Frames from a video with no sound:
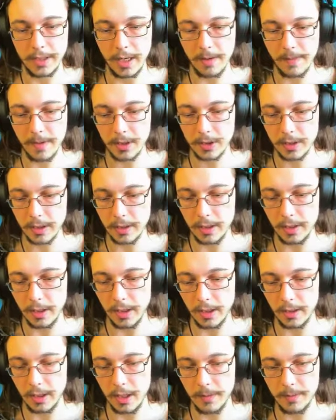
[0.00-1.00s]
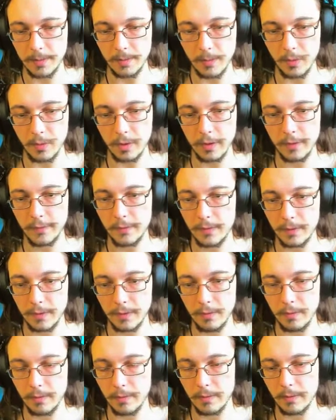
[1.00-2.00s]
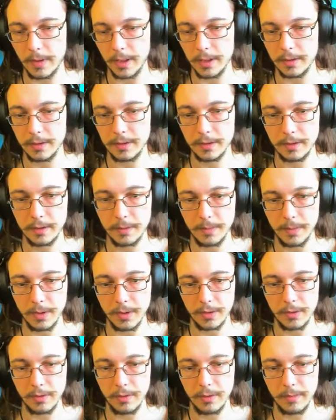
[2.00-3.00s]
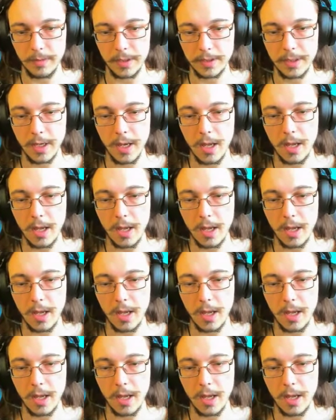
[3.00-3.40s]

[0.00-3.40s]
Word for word: I'm actually going to need a couple more for the doorways to block the doorways.